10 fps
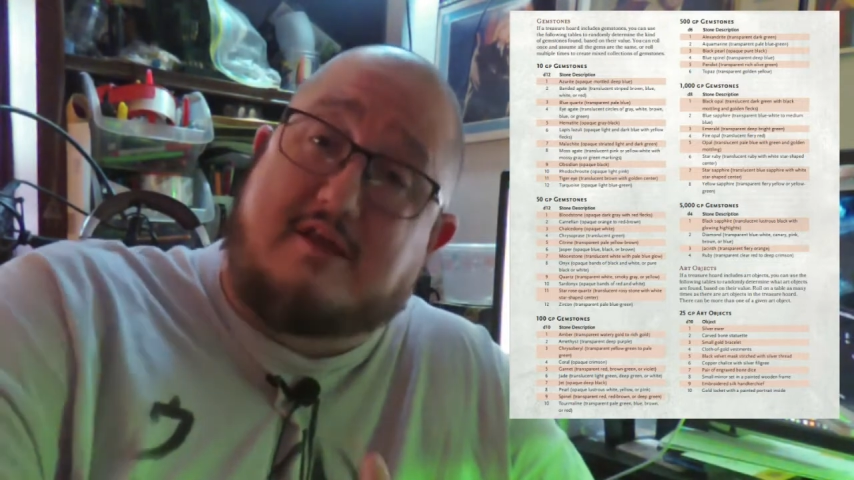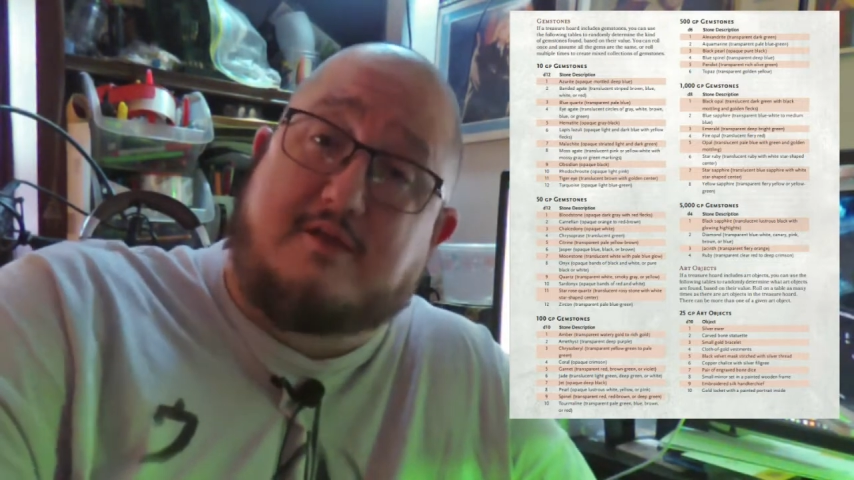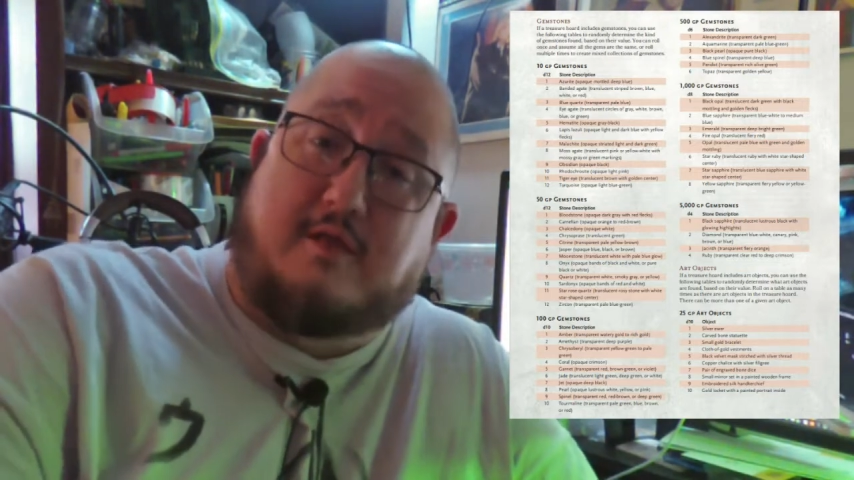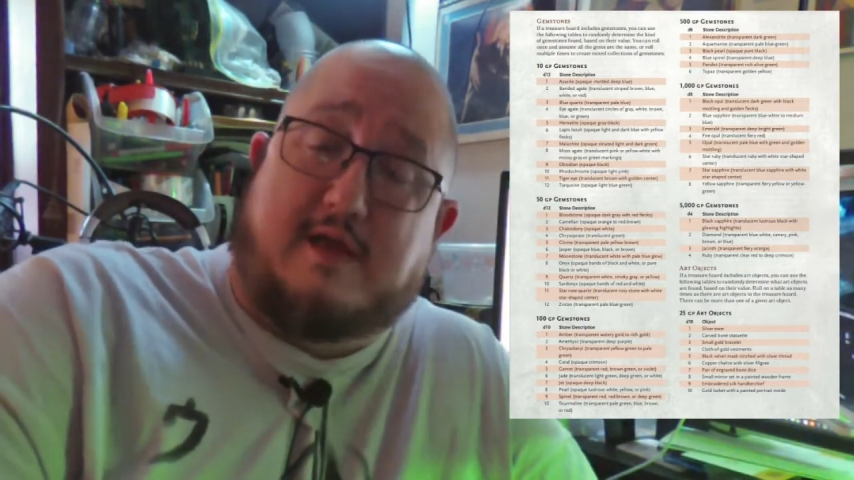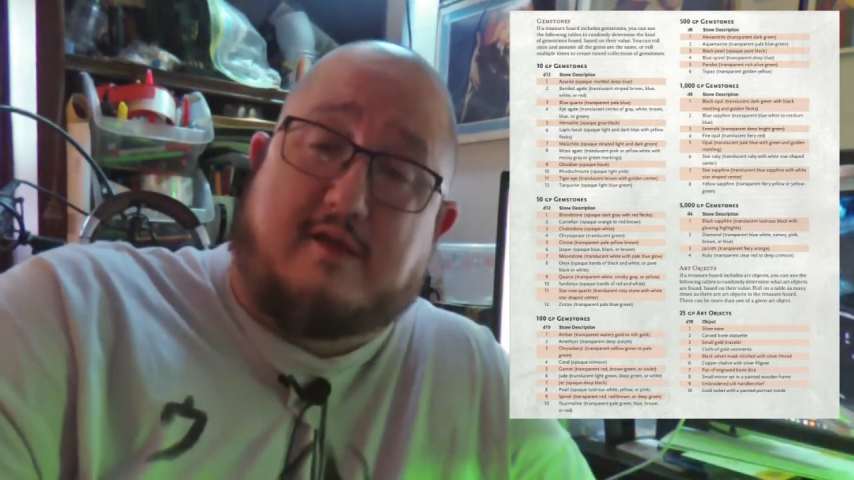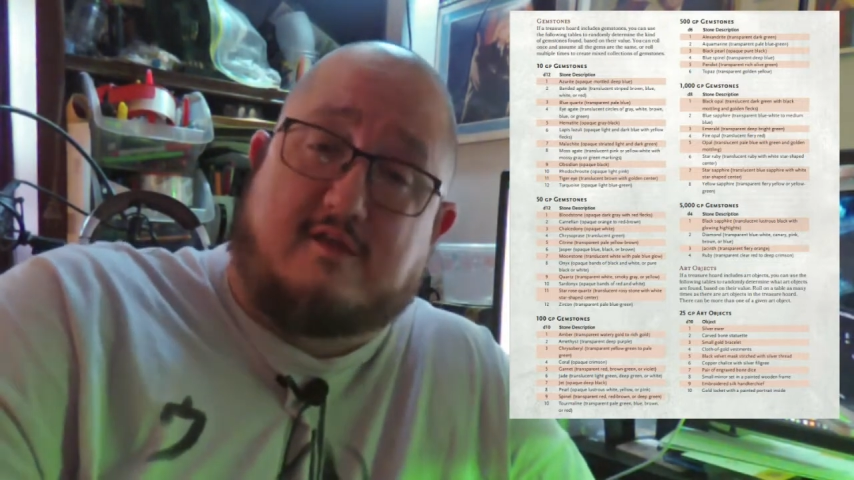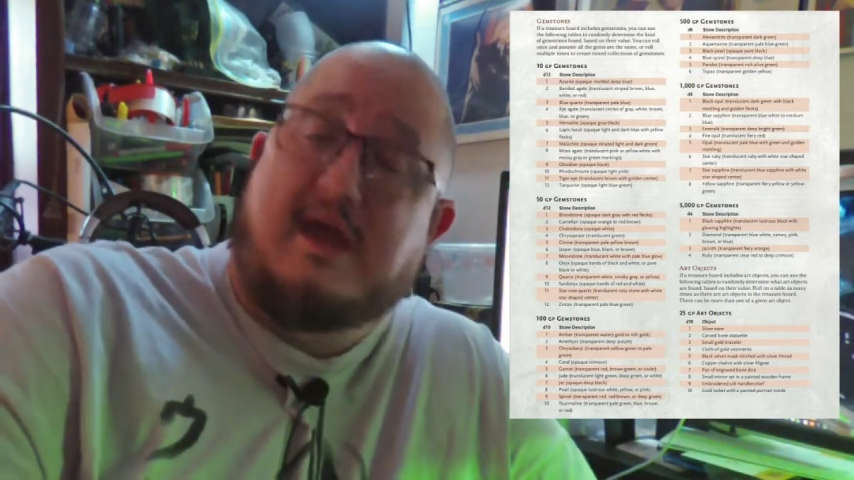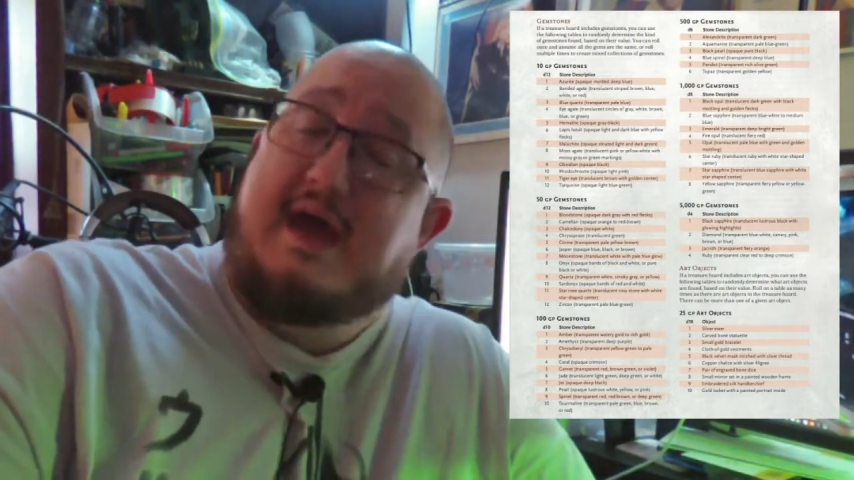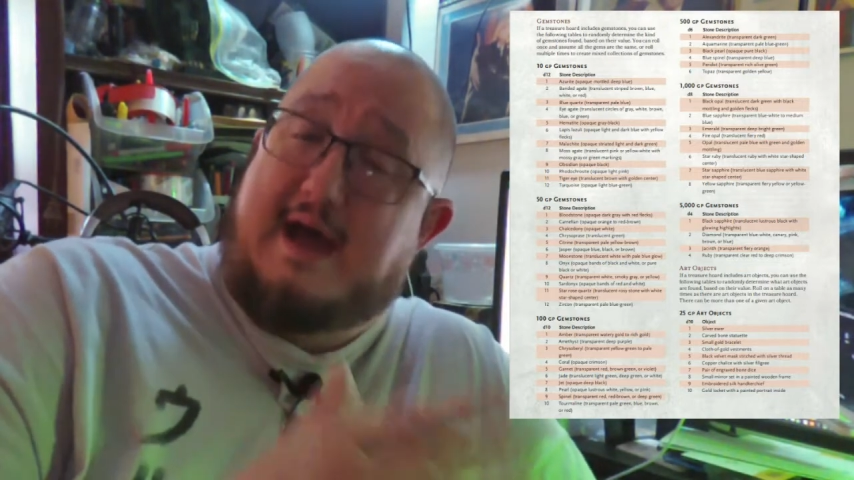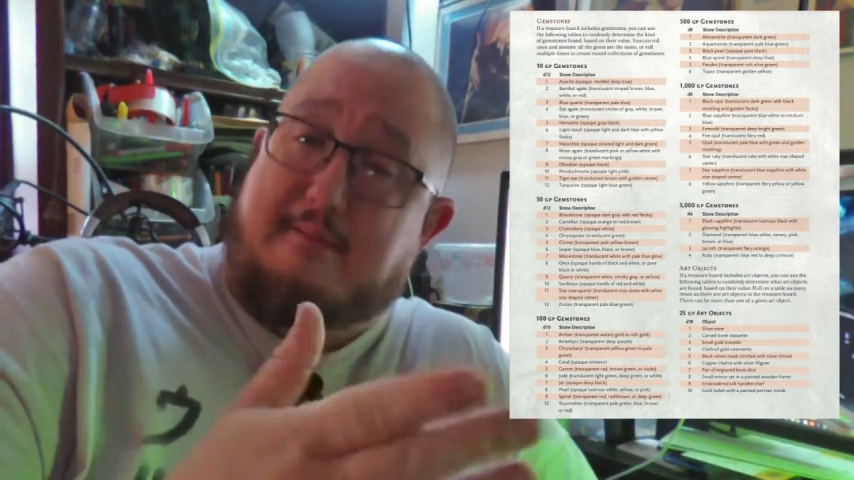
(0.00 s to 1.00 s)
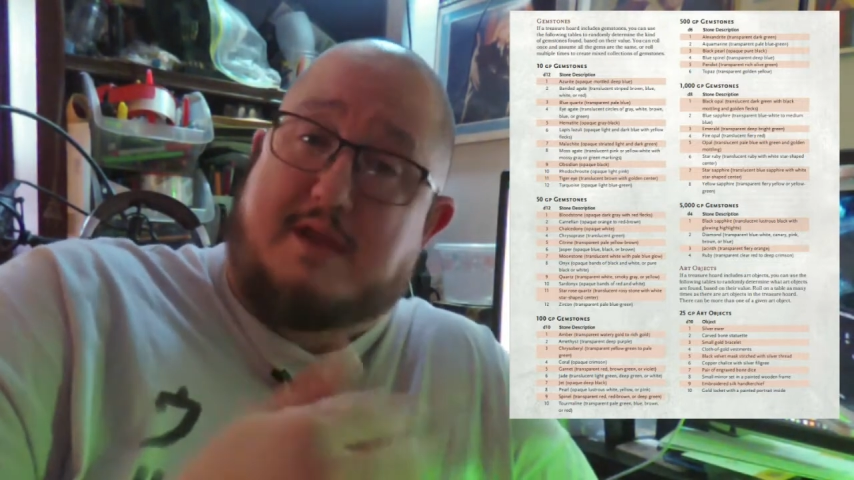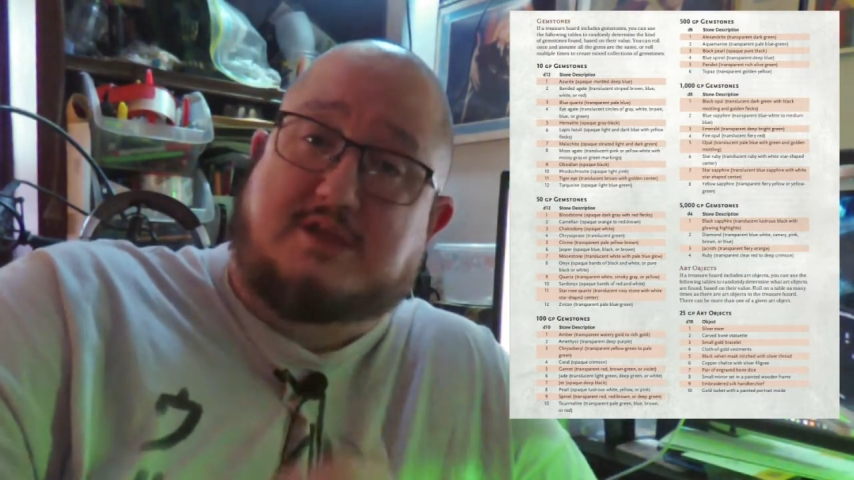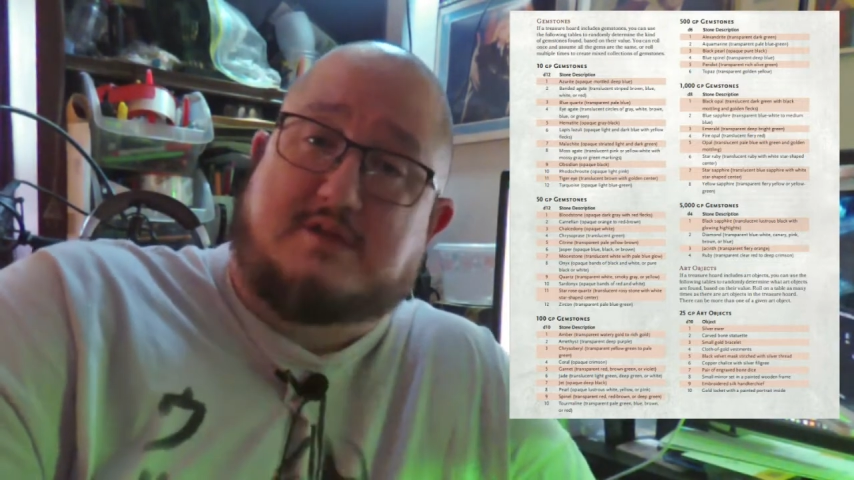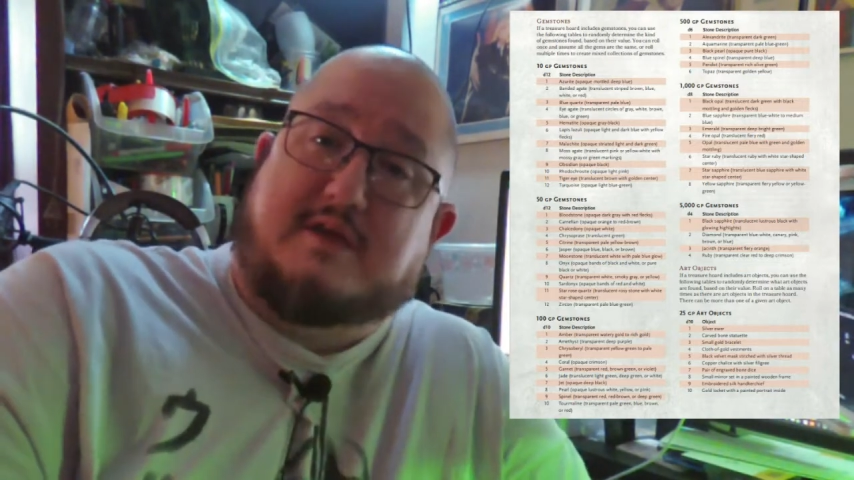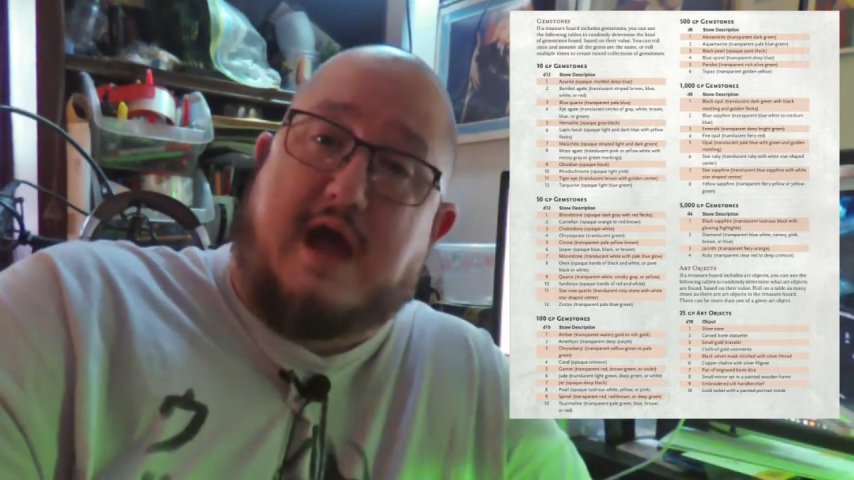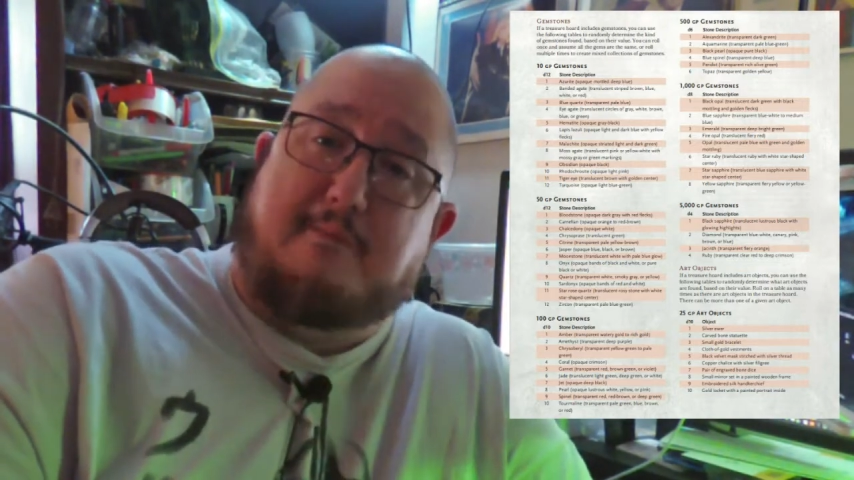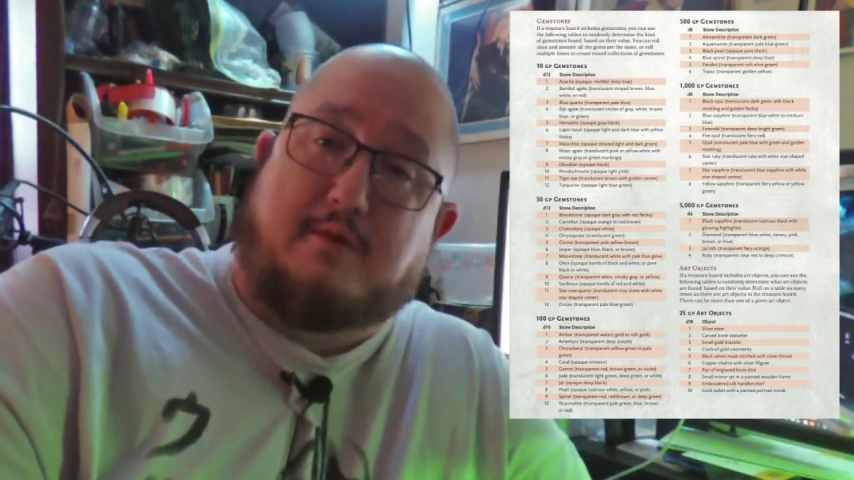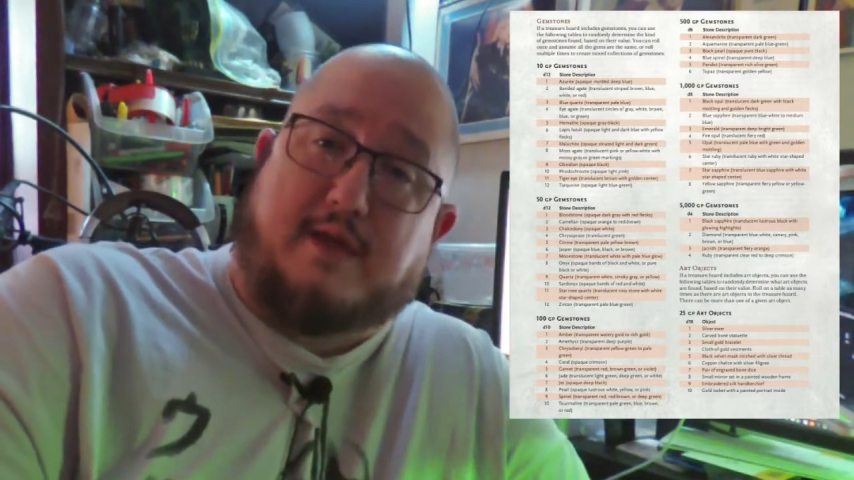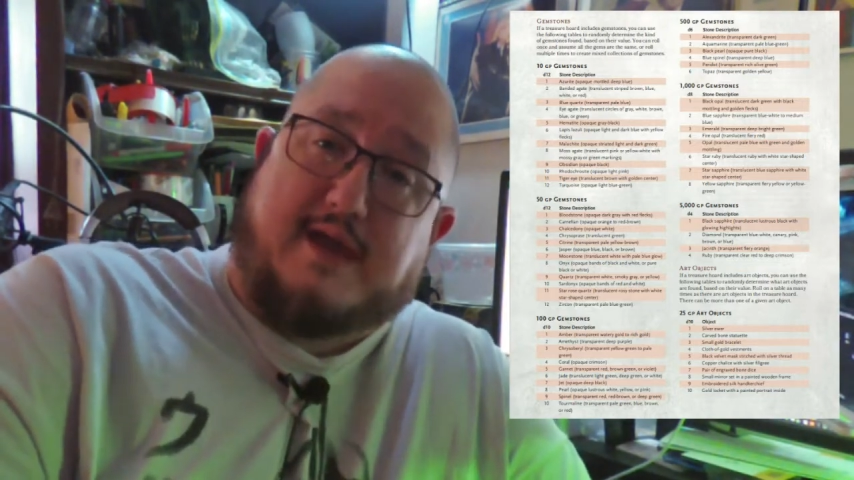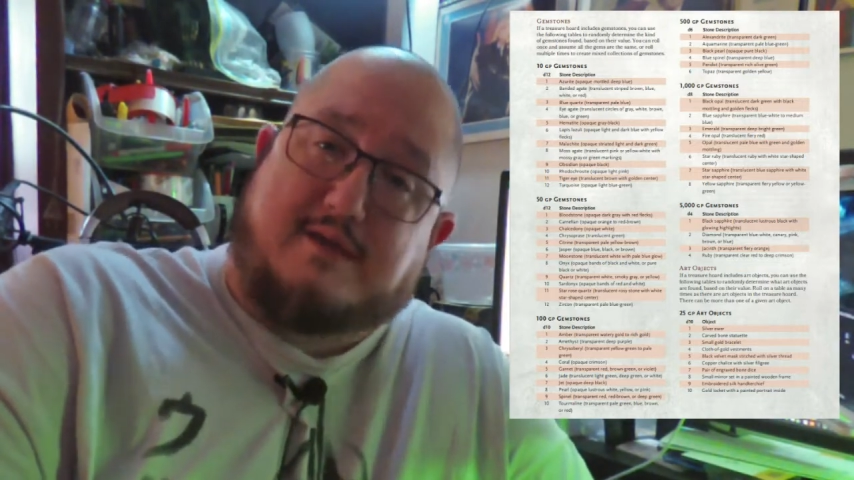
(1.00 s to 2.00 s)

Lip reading: to the list. I mentioned the coprolite.